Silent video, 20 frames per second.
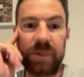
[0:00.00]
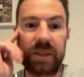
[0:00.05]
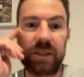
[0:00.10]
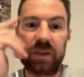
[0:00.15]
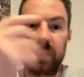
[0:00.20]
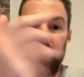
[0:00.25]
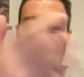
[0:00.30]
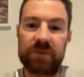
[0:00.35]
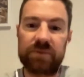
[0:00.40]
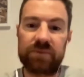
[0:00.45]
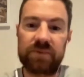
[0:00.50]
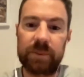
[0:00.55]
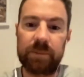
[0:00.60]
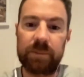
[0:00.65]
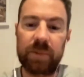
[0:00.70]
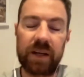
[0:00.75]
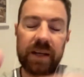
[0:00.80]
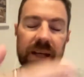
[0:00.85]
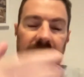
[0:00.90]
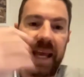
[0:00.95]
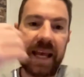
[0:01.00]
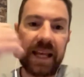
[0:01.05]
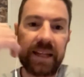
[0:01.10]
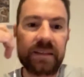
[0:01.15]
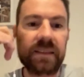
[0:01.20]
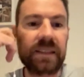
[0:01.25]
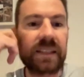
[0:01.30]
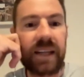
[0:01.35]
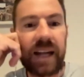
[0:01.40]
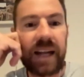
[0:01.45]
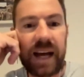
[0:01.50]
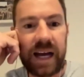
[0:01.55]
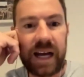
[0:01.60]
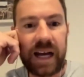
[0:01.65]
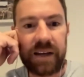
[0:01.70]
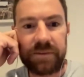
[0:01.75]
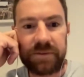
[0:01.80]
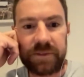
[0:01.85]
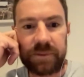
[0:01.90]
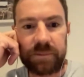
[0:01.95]
and he almost ripped my hand in
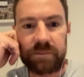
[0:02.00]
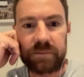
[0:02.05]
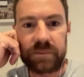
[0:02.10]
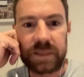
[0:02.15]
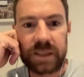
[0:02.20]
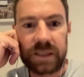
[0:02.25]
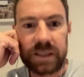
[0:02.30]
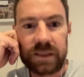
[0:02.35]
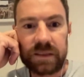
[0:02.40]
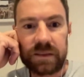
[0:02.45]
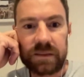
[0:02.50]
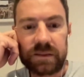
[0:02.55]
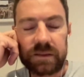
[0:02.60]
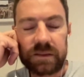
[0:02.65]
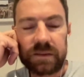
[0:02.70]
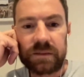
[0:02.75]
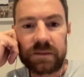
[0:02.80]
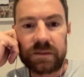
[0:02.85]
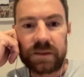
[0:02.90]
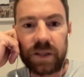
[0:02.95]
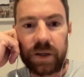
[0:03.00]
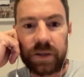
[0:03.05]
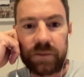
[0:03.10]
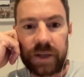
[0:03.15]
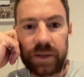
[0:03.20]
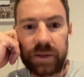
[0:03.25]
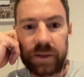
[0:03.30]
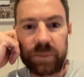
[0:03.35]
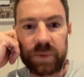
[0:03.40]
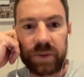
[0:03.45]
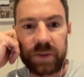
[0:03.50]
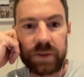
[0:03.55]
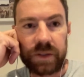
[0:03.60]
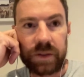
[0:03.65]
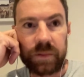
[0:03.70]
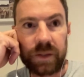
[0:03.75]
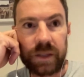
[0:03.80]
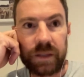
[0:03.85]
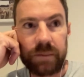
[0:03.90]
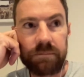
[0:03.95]
half from going around the brewery
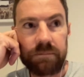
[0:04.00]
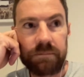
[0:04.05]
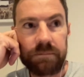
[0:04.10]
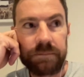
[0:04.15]
with him.